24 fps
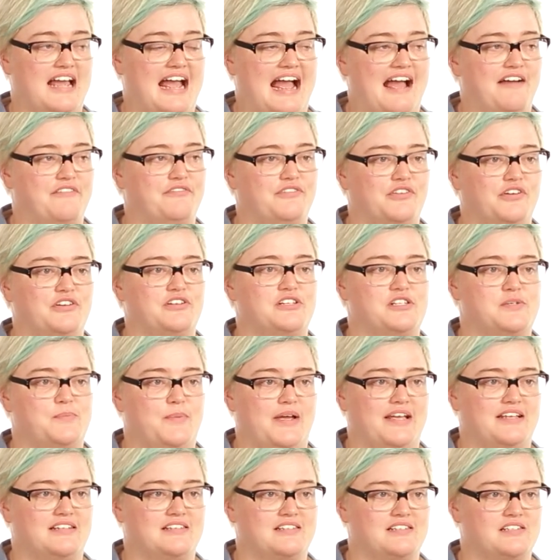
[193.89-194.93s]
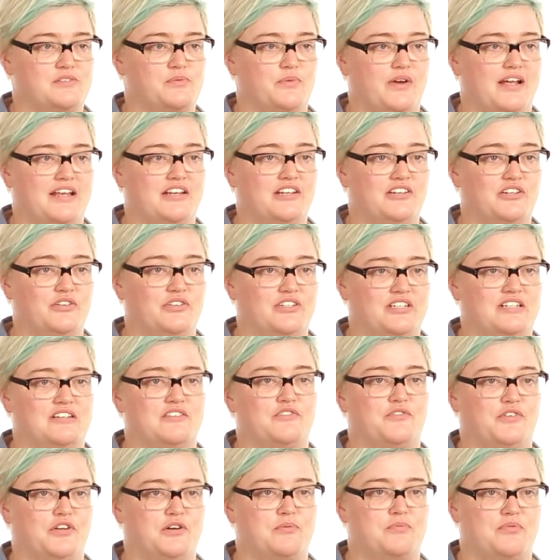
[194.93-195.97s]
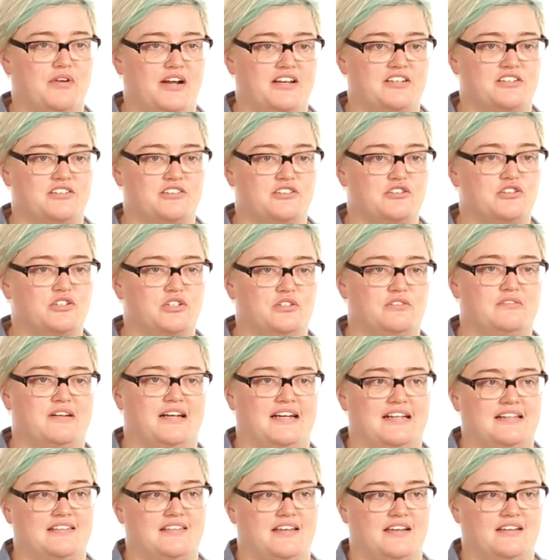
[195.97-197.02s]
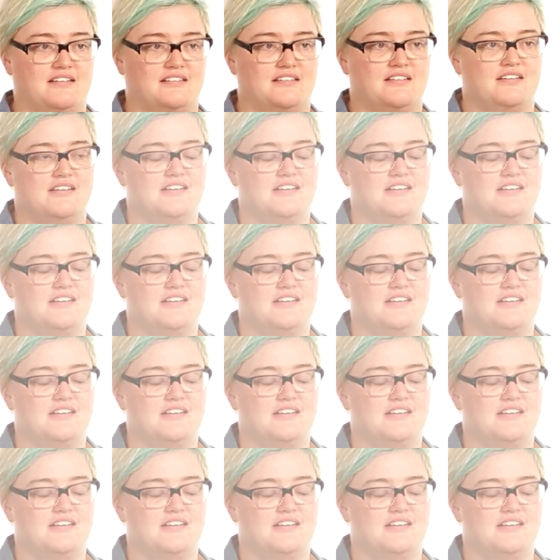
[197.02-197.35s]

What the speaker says: have those spaces where you didn't feel pressure to do anything.